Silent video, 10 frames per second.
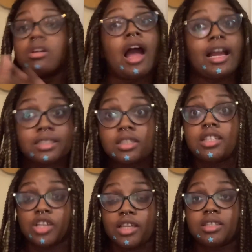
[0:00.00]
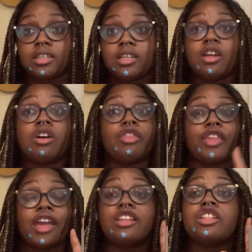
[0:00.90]
I suggest it.
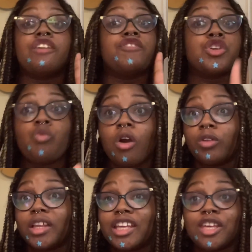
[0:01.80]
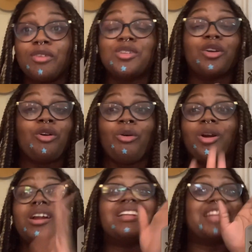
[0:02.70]
If you want really cute
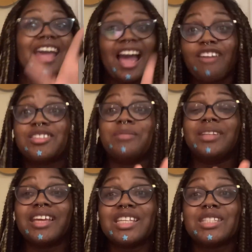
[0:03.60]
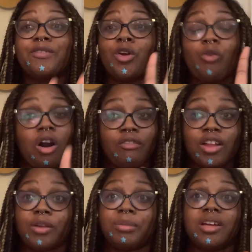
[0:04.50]
decor, they have some things for the
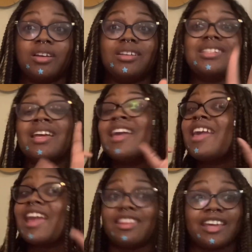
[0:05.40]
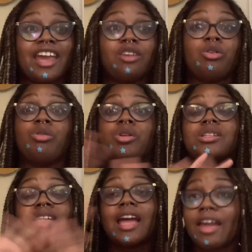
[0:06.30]
wallflower plugs and the candle
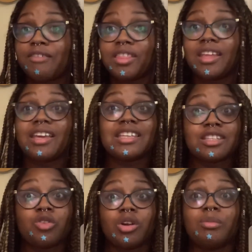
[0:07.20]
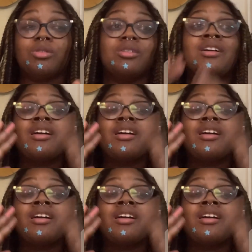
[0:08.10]
holders. Everything is adorable.